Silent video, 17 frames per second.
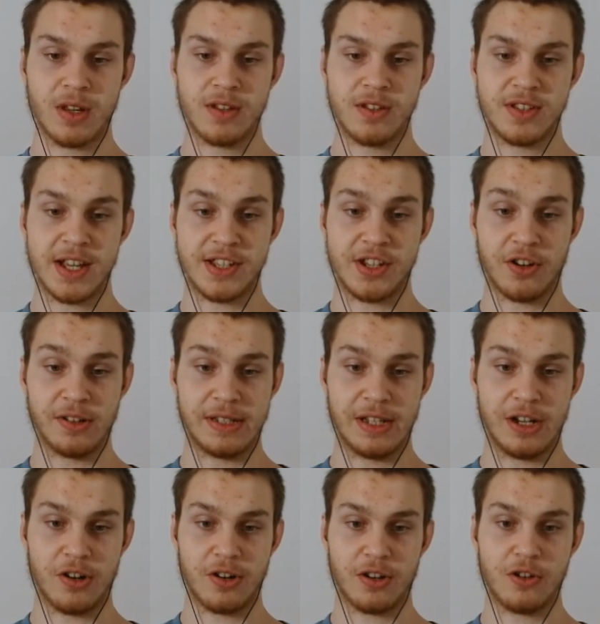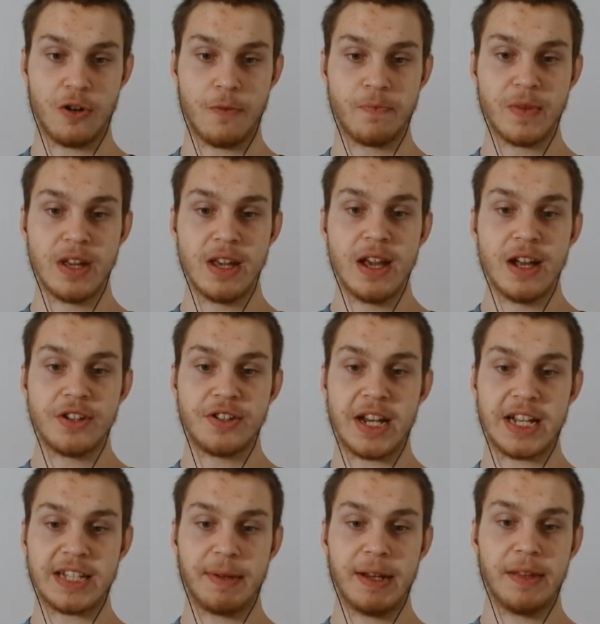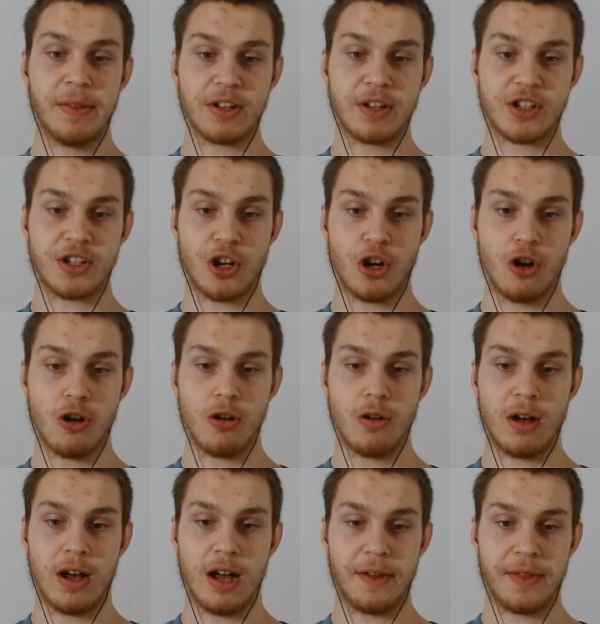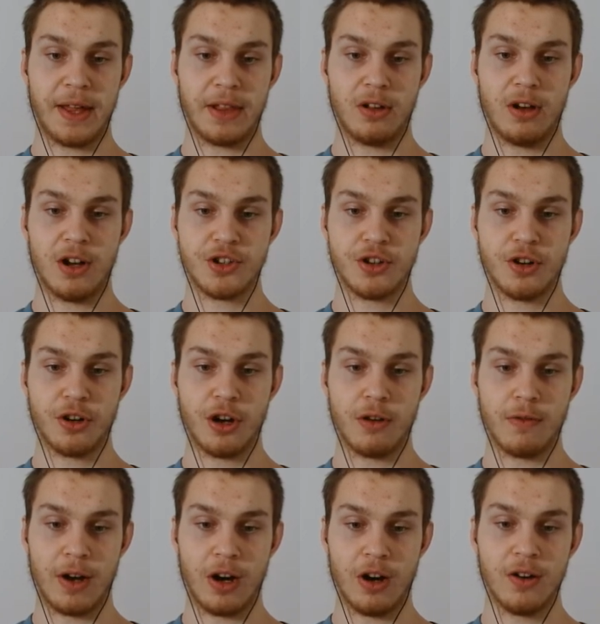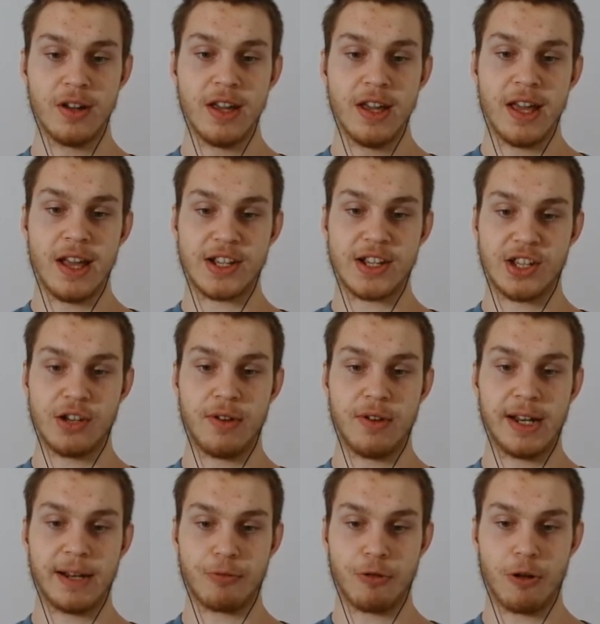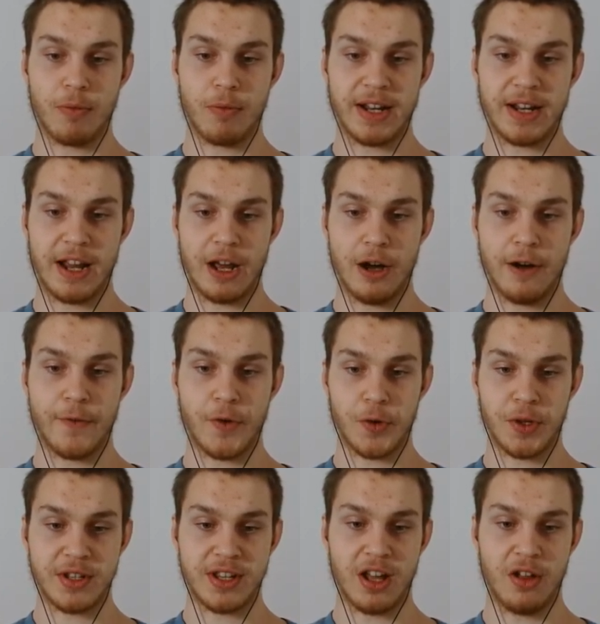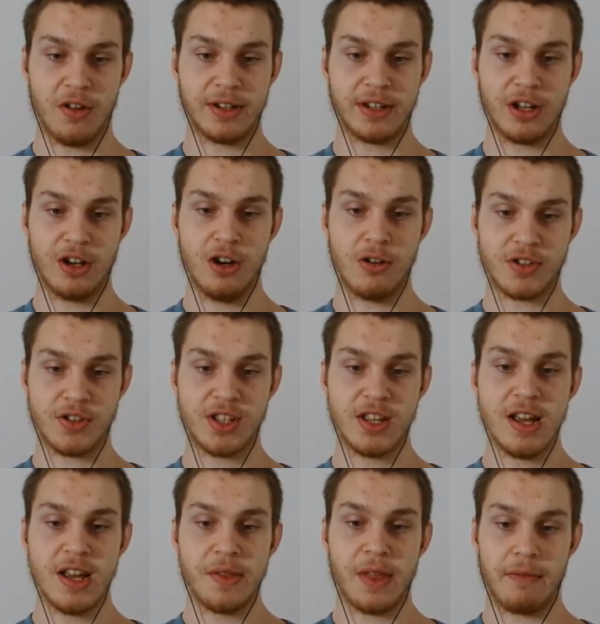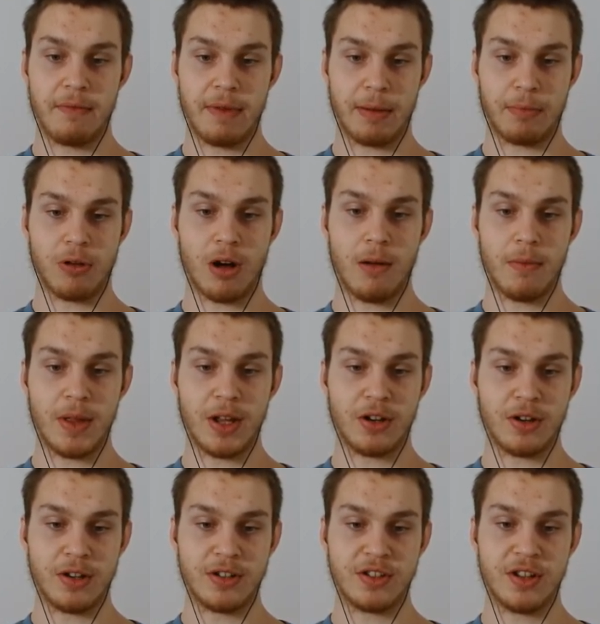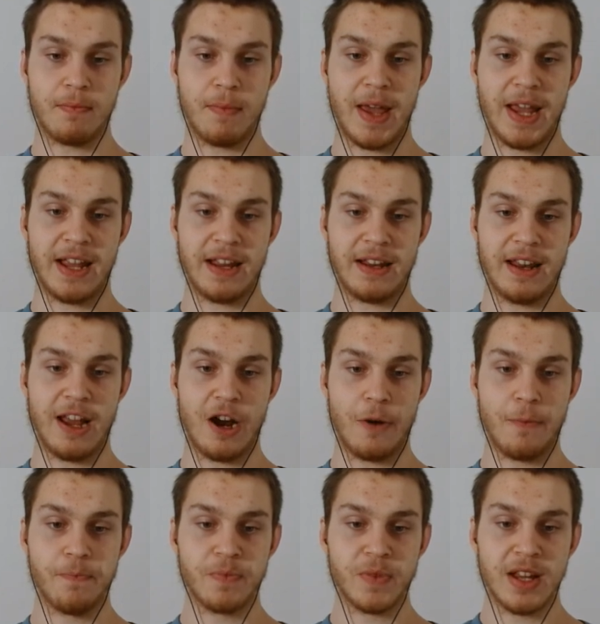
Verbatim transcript: Says here in the article, she explained that the show uh, that launched her career is so inappropriate now, for the telling the host that we probably couldn't make it now.